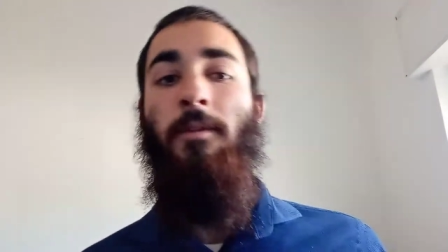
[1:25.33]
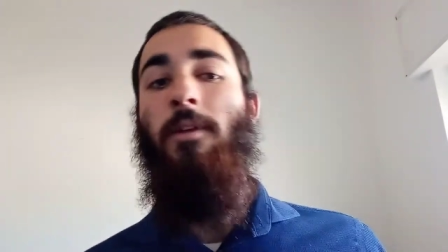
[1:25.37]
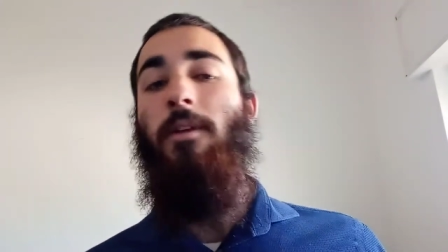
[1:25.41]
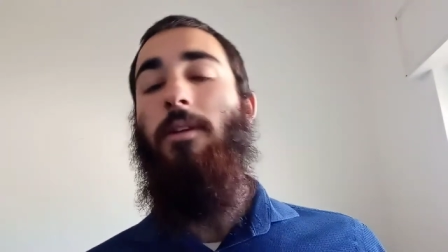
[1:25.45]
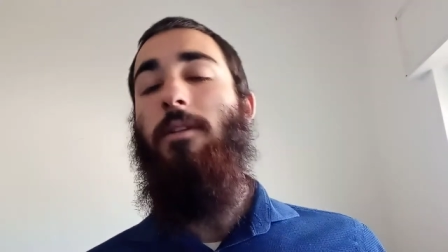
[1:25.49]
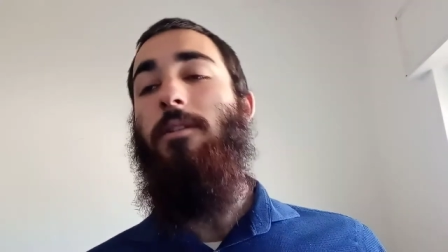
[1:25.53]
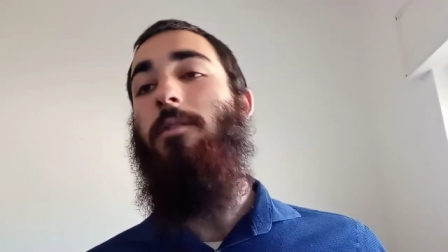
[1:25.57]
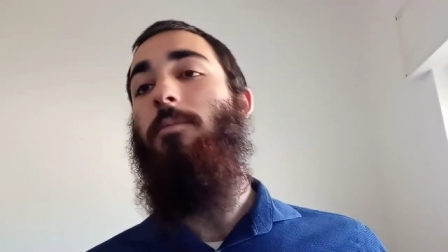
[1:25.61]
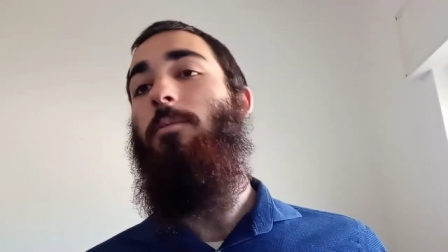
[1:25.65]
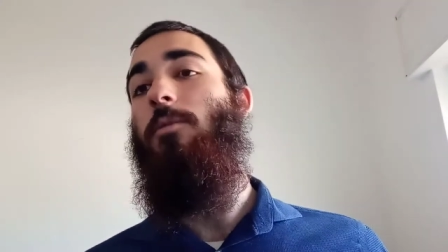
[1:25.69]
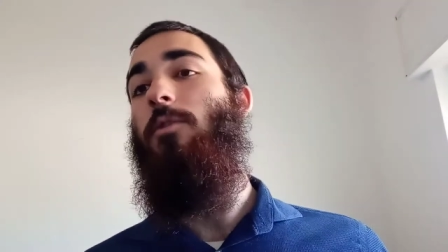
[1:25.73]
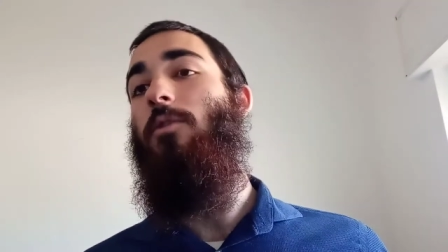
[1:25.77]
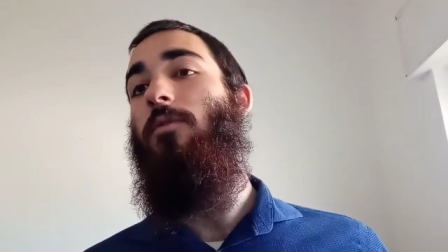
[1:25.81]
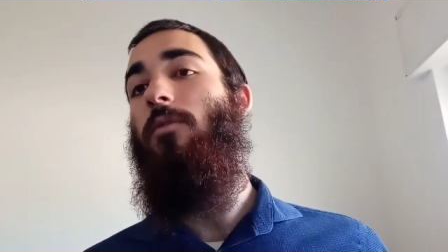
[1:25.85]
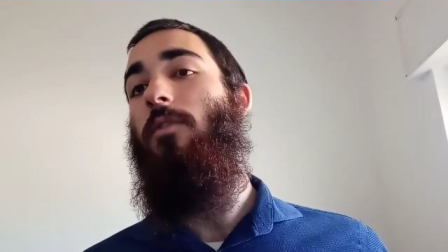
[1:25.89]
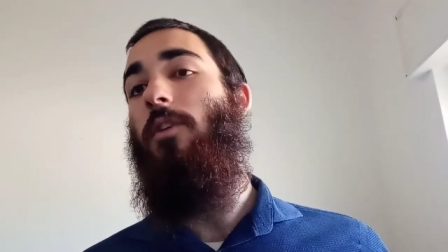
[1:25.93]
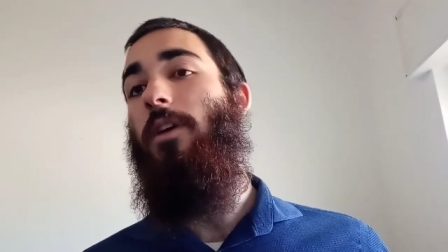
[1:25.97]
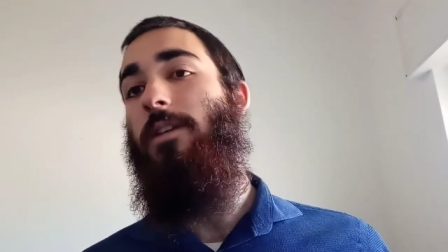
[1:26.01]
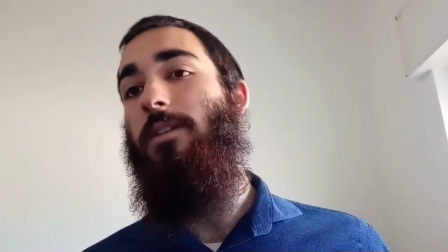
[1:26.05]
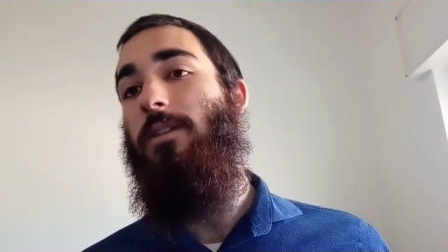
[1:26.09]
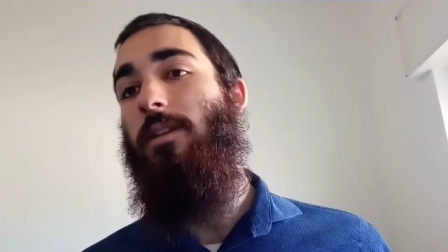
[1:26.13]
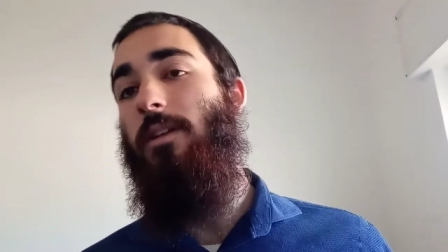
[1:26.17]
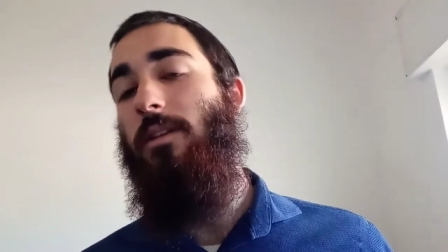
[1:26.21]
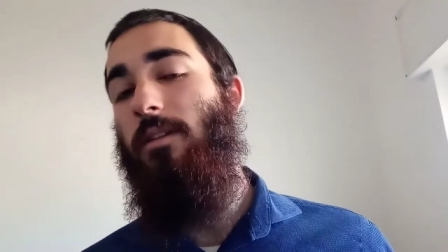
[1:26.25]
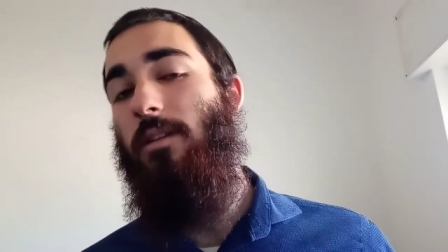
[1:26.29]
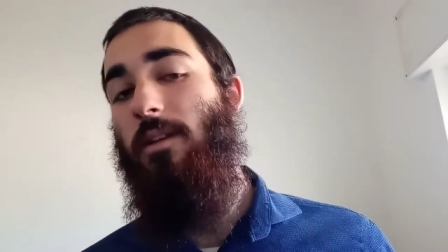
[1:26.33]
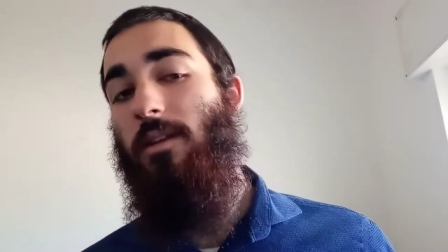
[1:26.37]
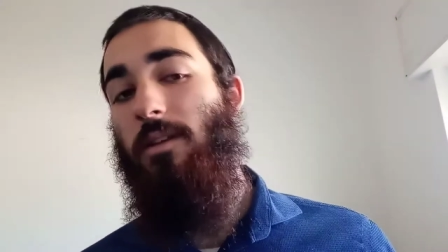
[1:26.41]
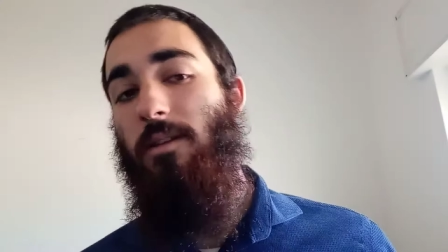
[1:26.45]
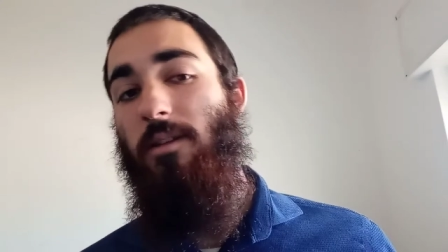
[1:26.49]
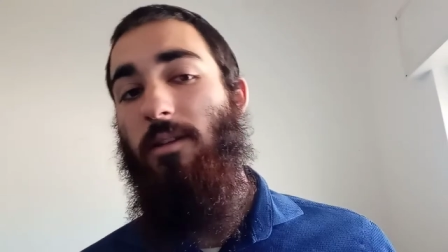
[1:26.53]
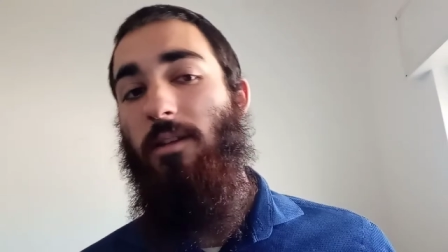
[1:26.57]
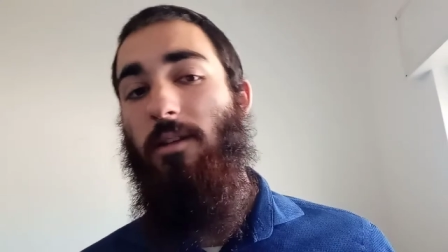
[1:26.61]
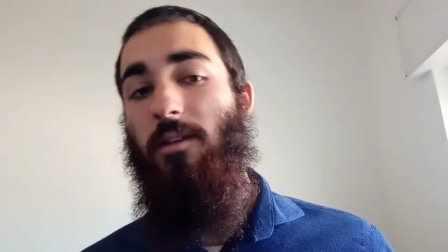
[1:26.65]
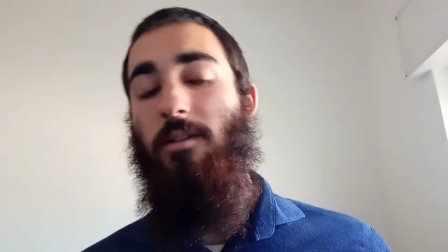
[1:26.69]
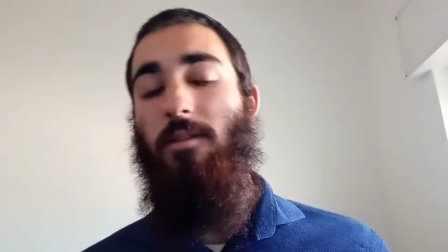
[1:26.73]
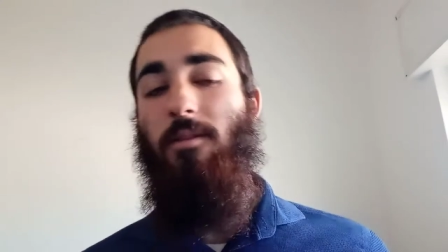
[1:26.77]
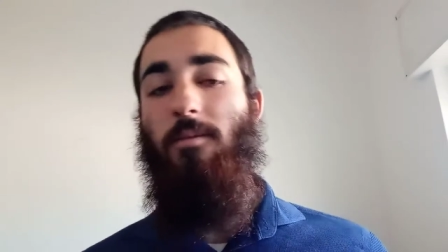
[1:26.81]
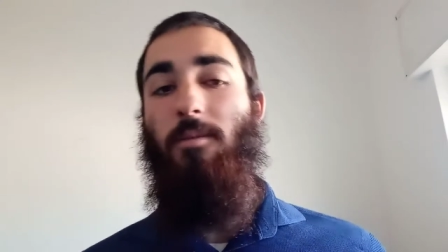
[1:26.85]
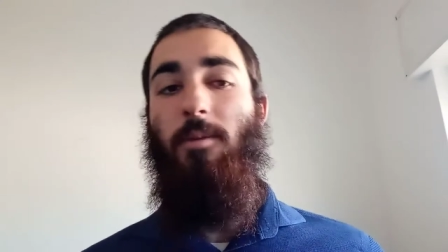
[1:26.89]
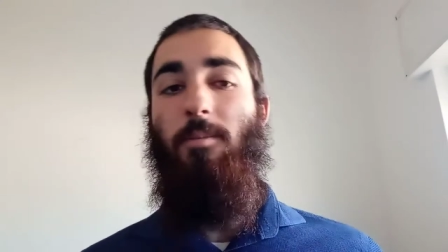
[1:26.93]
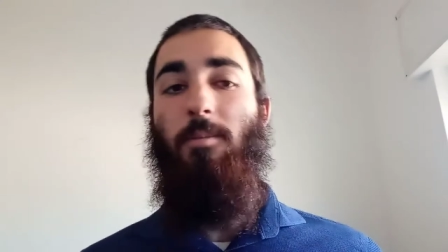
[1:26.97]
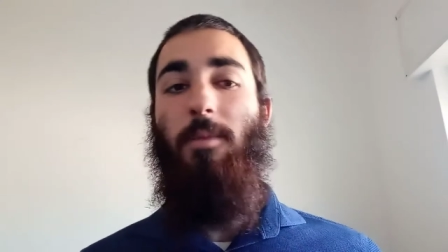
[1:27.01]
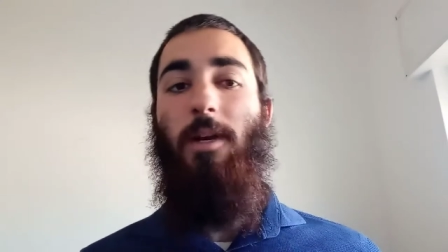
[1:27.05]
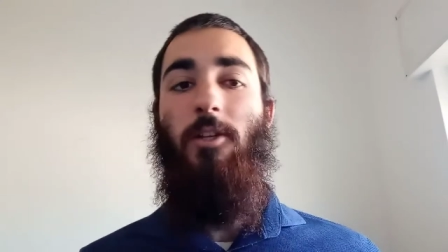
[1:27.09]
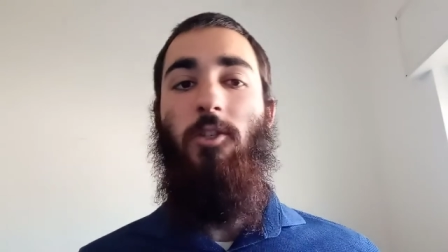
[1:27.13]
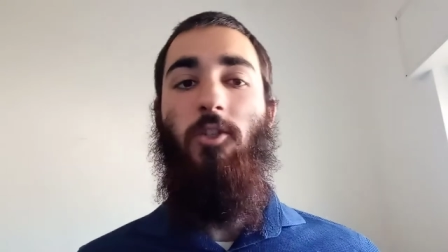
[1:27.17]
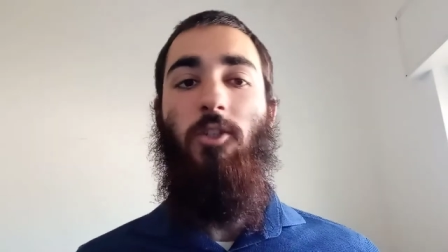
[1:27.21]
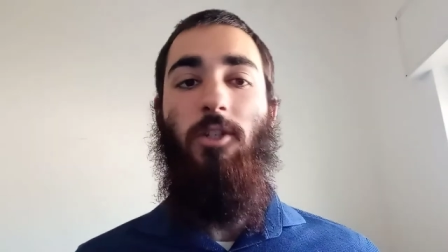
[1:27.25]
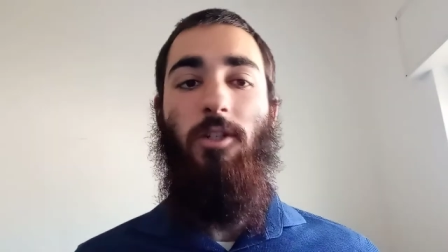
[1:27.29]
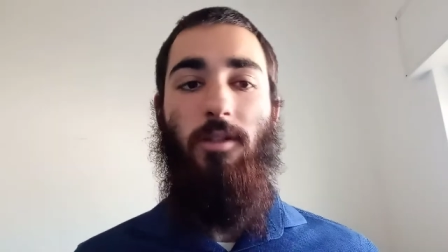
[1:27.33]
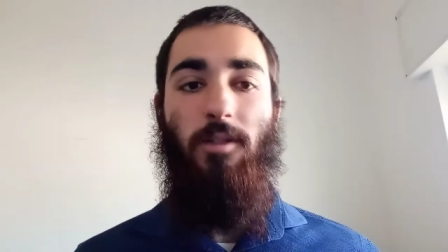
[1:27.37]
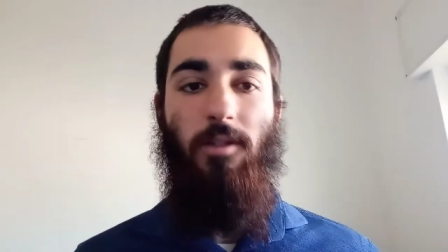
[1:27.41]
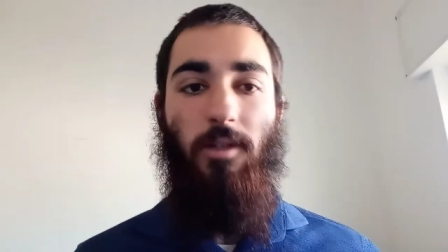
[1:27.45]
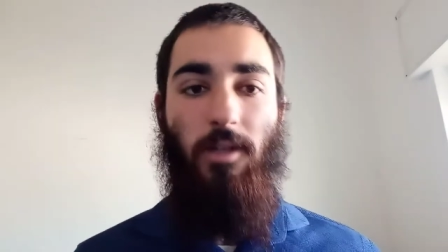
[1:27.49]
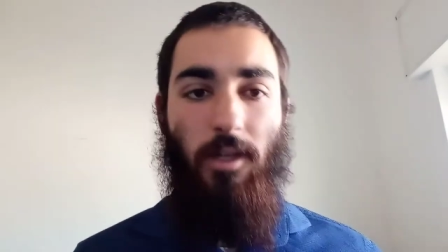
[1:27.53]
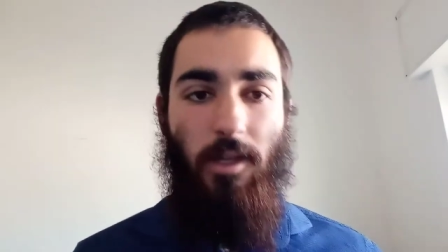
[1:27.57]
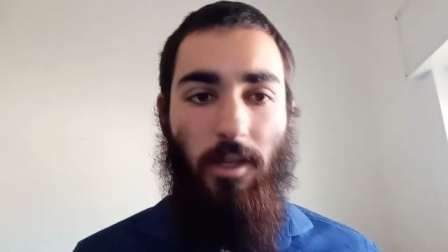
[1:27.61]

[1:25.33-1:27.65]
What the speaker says: It's a beautiful idea that needed to be mentioned.